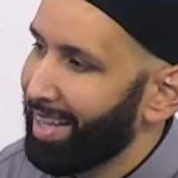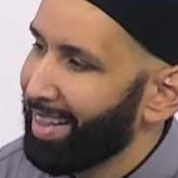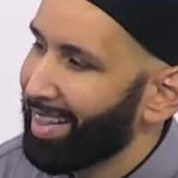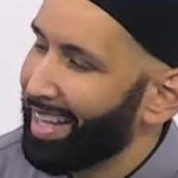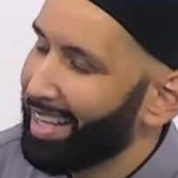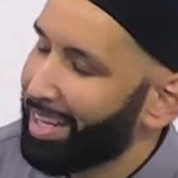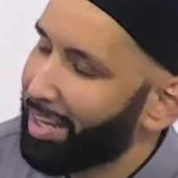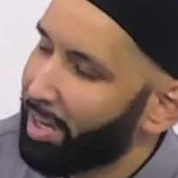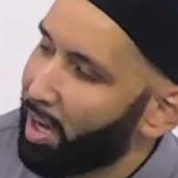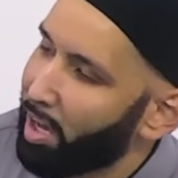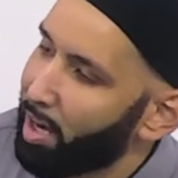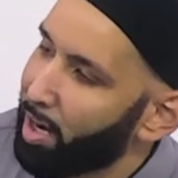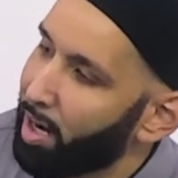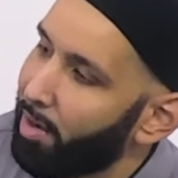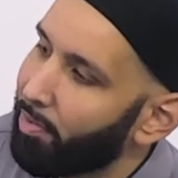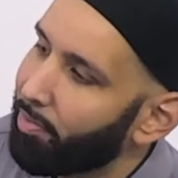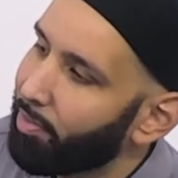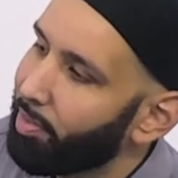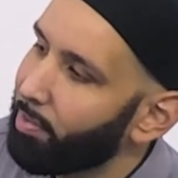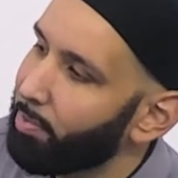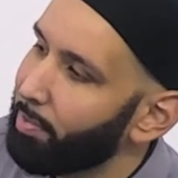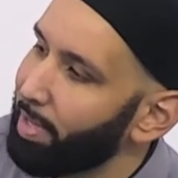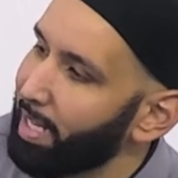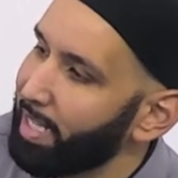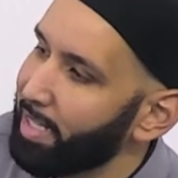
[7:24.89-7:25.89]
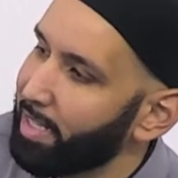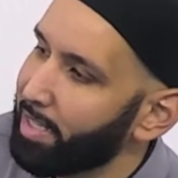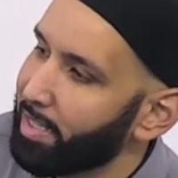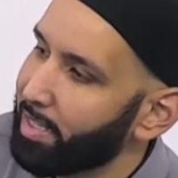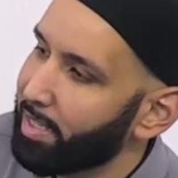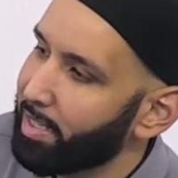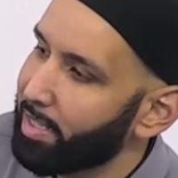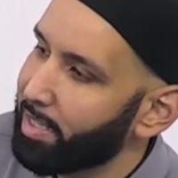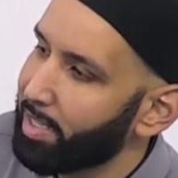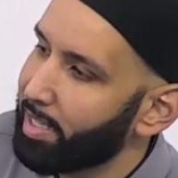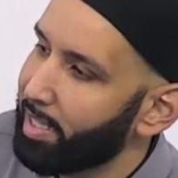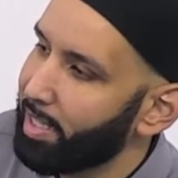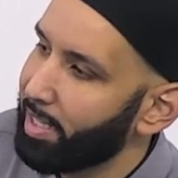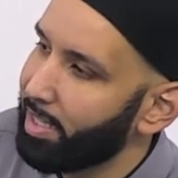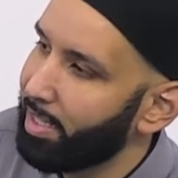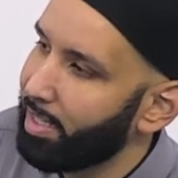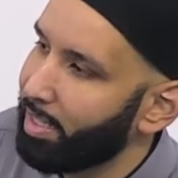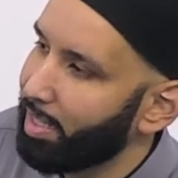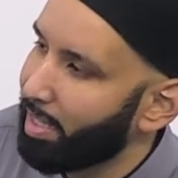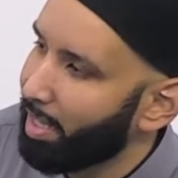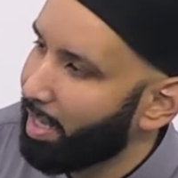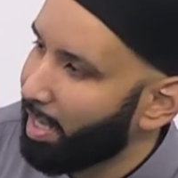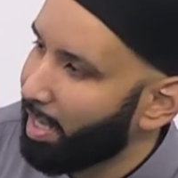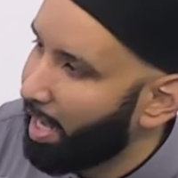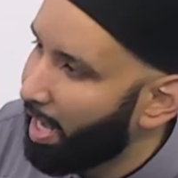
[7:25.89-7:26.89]
They cut off the means to sin,
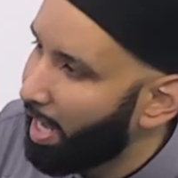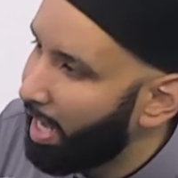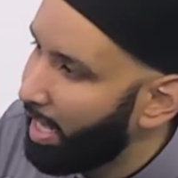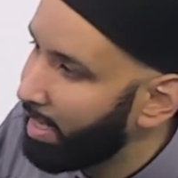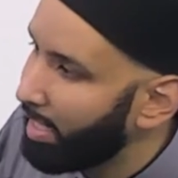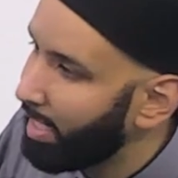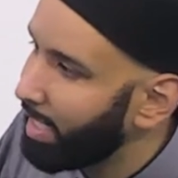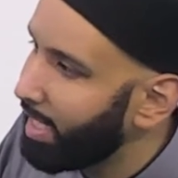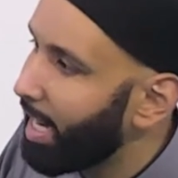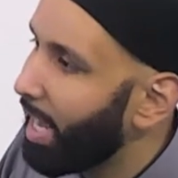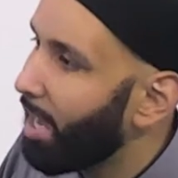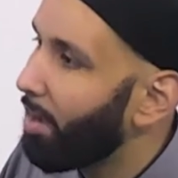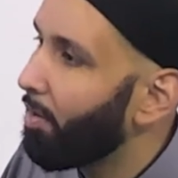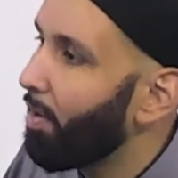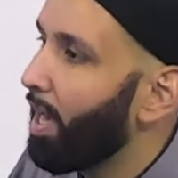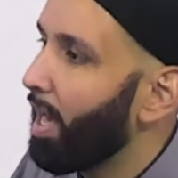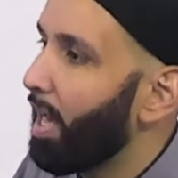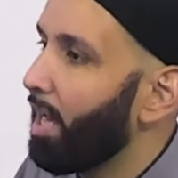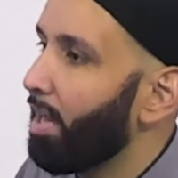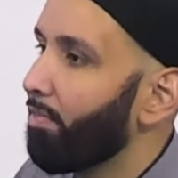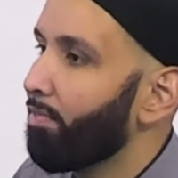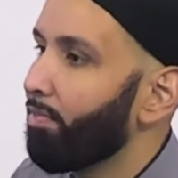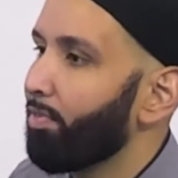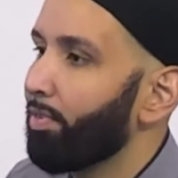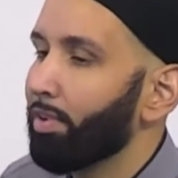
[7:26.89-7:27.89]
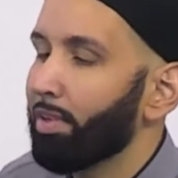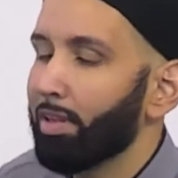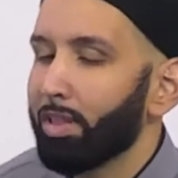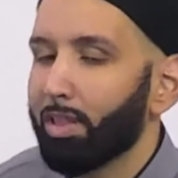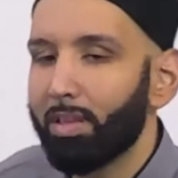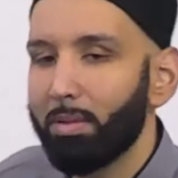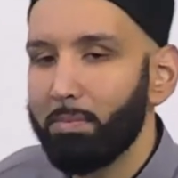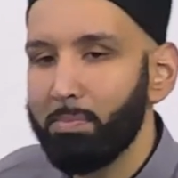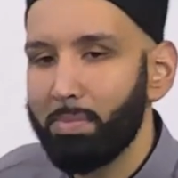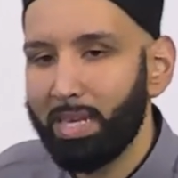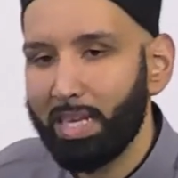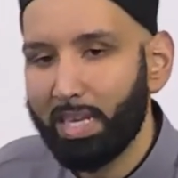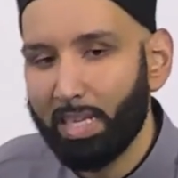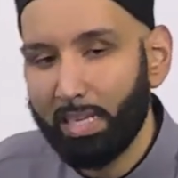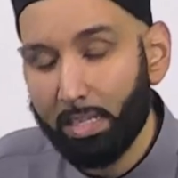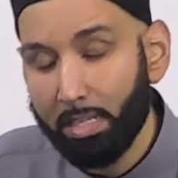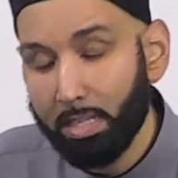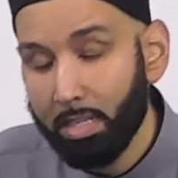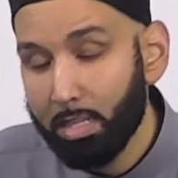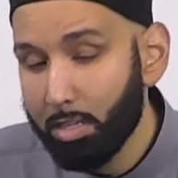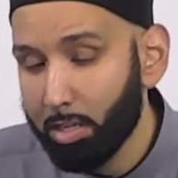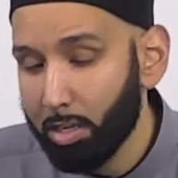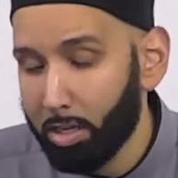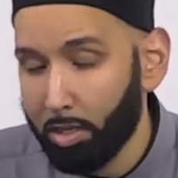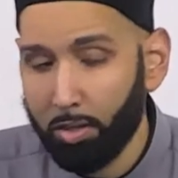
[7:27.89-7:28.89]
and they now have the
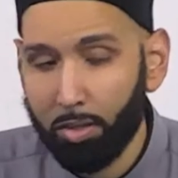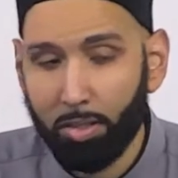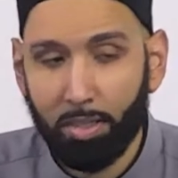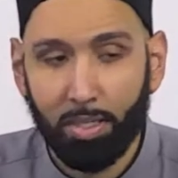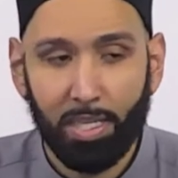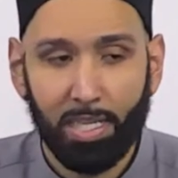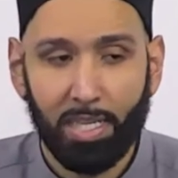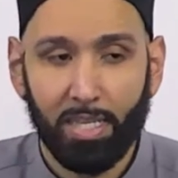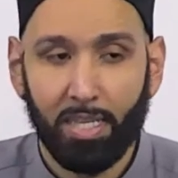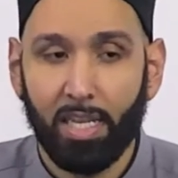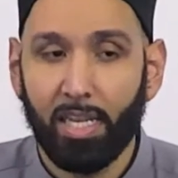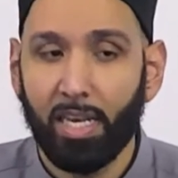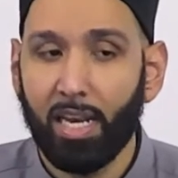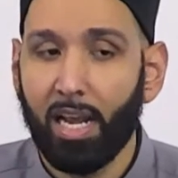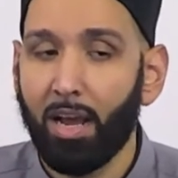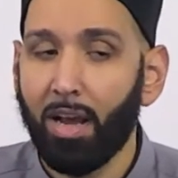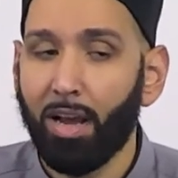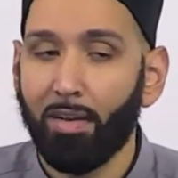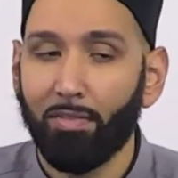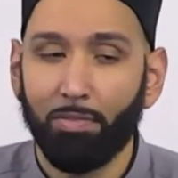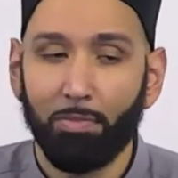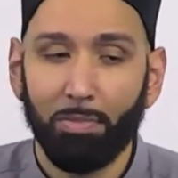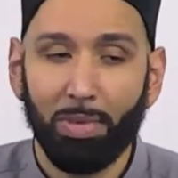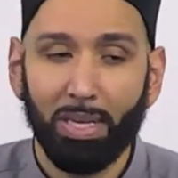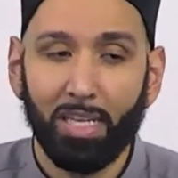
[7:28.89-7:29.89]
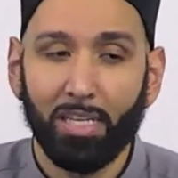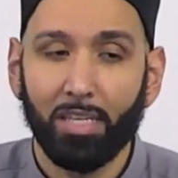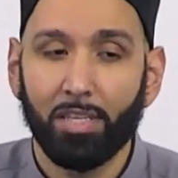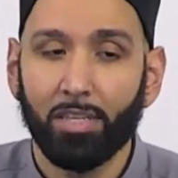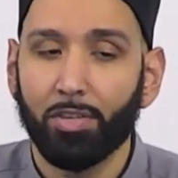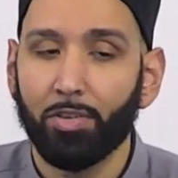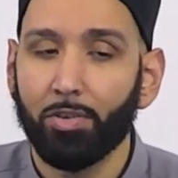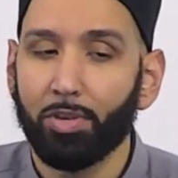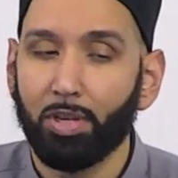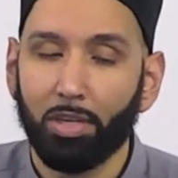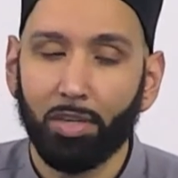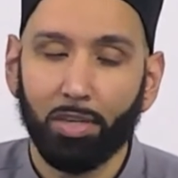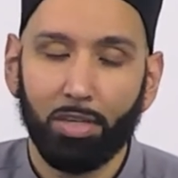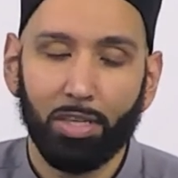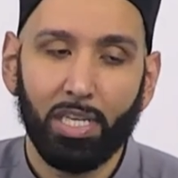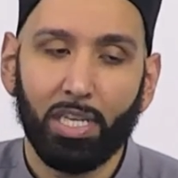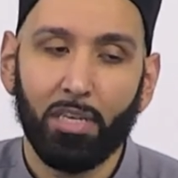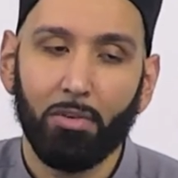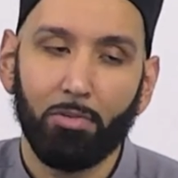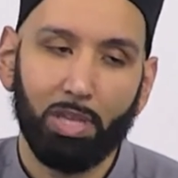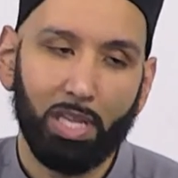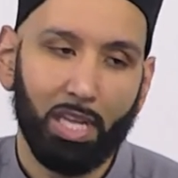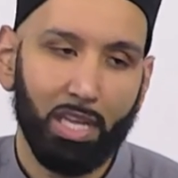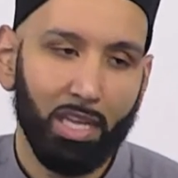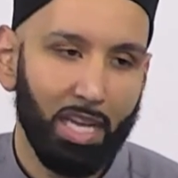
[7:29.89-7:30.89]
means to good deed. They now have means to a good
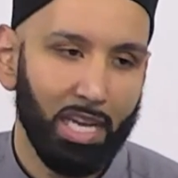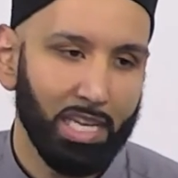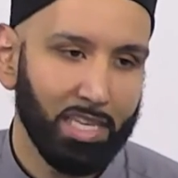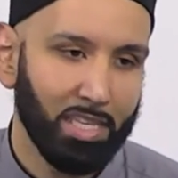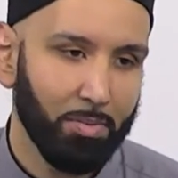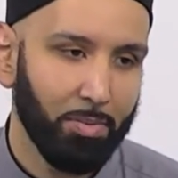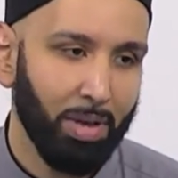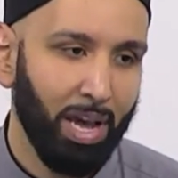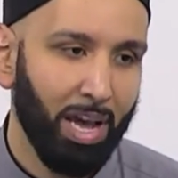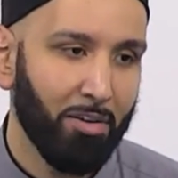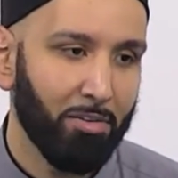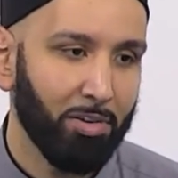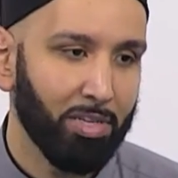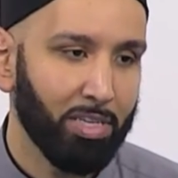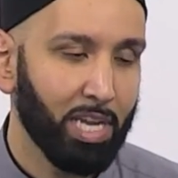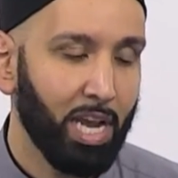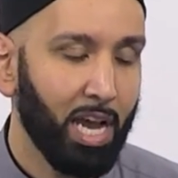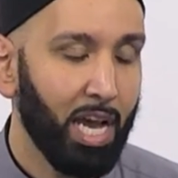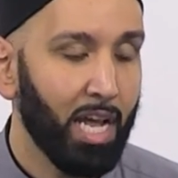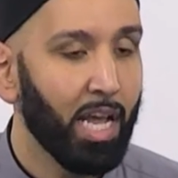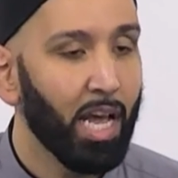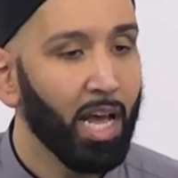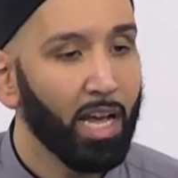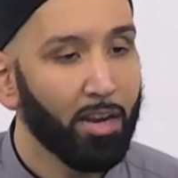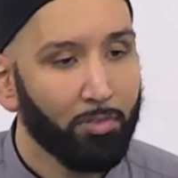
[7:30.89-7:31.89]
deed with Allah subhanahu wa ta'ala.